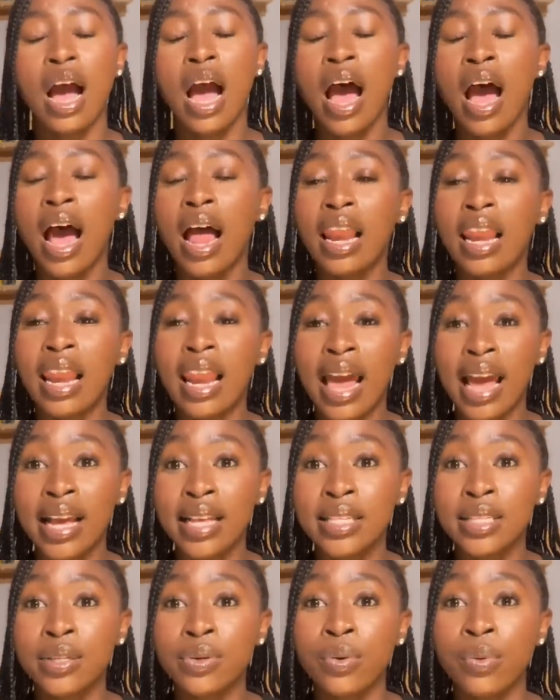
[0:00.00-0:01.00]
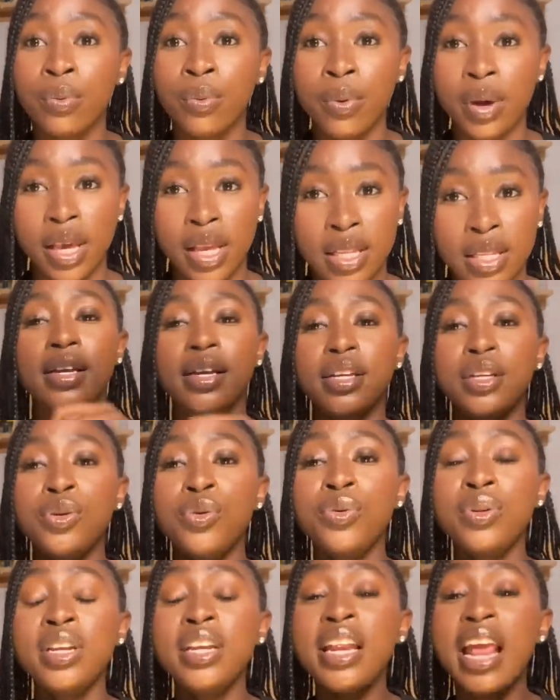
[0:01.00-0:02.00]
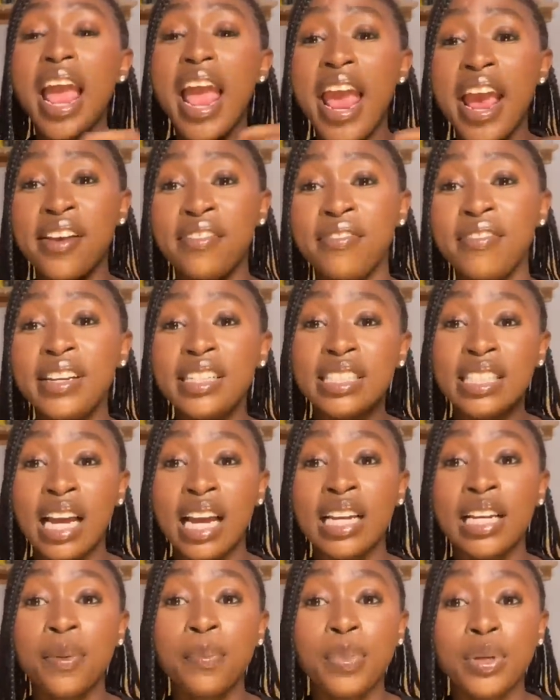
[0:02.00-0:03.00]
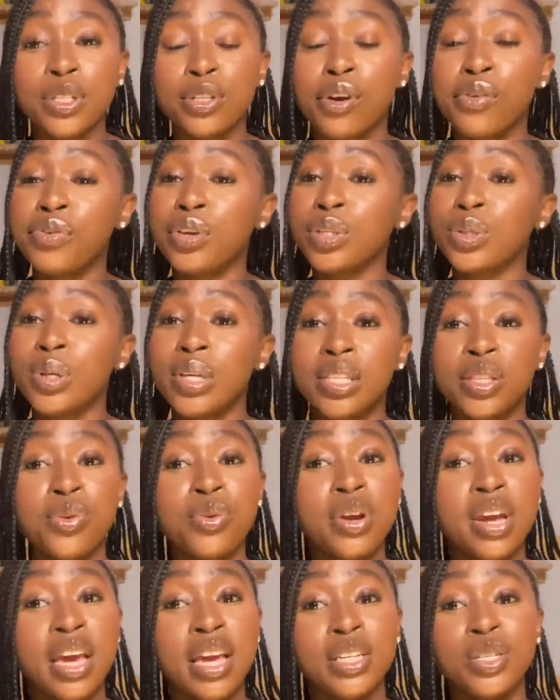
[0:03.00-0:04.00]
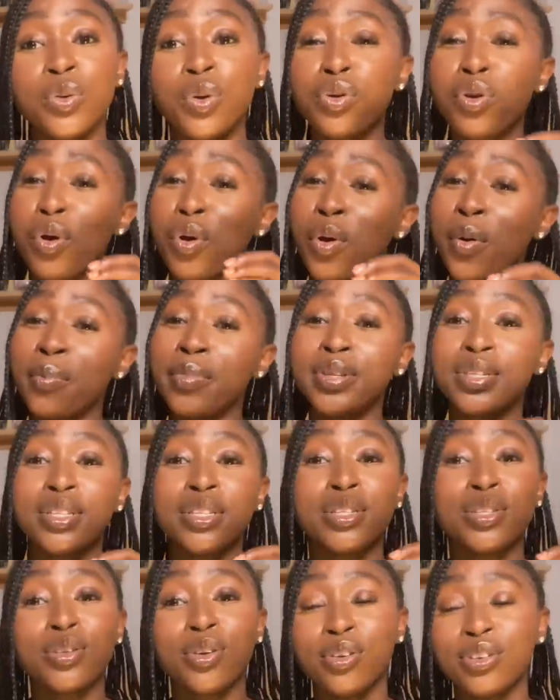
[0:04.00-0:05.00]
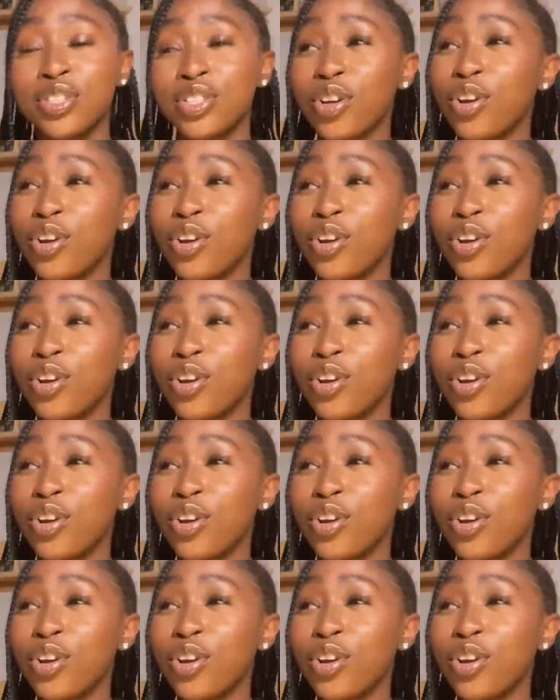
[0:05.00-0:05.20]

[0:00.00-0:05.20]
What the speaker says: are lightweight. You need every tiny bit of your 23 kg when you're coming to this country,